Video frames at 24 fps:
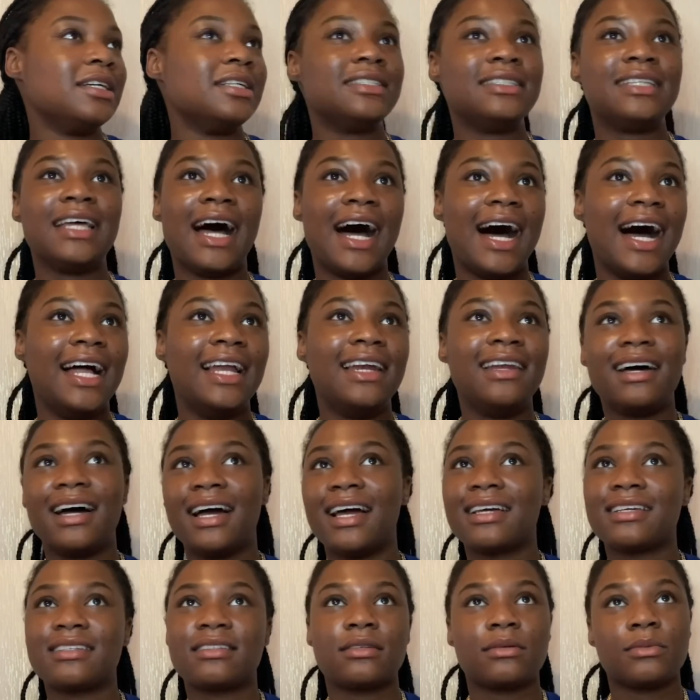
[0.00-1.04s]
that I
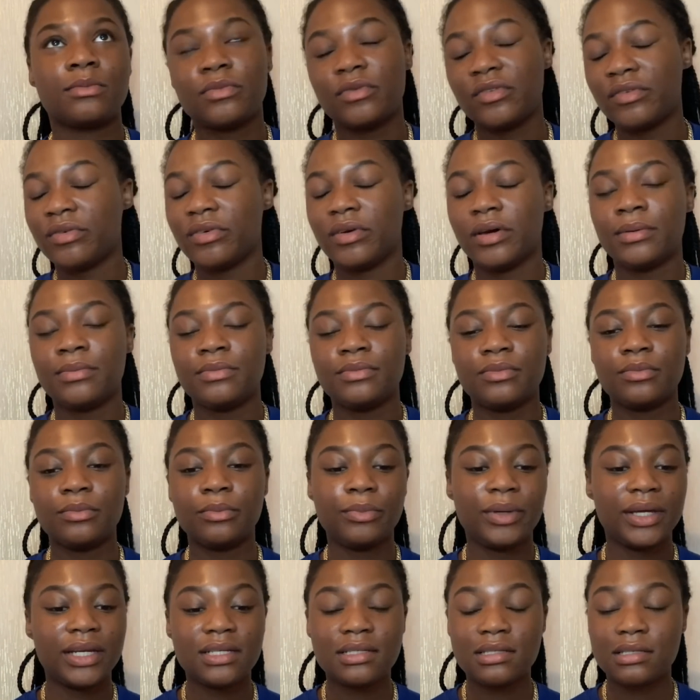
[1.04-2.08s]
like,
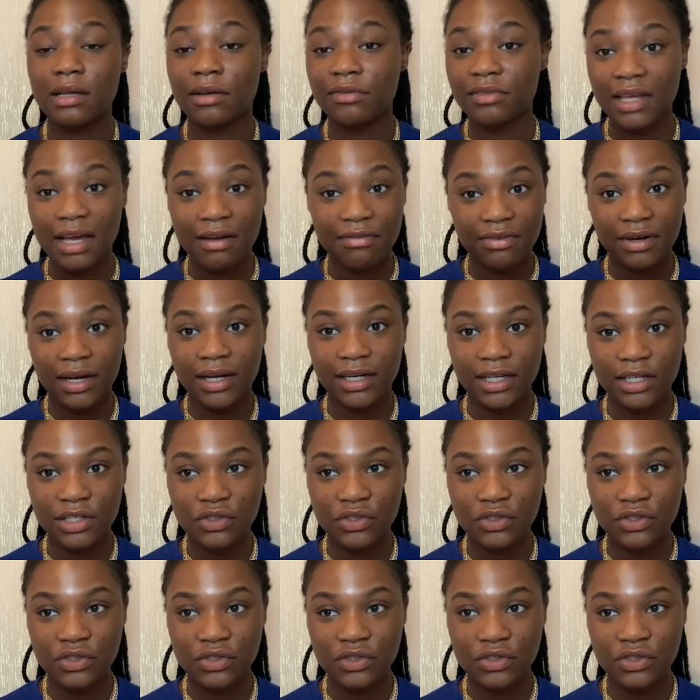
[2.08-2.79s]
pinning stuff that I find